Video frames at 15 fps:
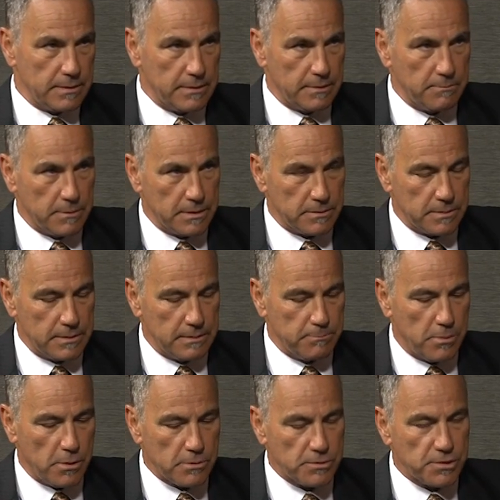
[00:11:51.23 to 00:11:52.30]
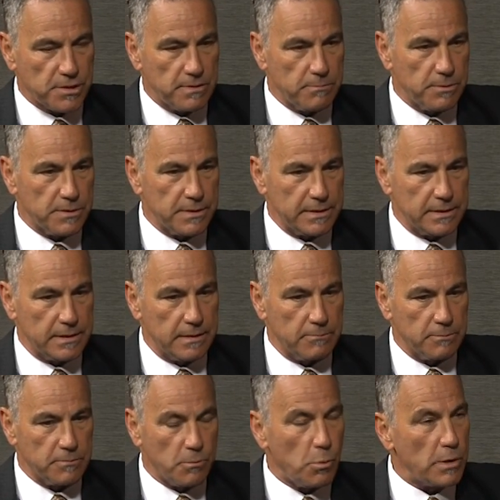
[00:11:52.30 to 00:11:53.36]
in partnership with
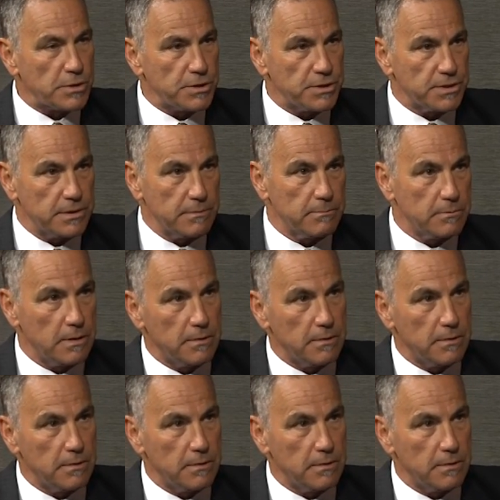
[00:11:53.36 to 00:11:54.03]
with Washington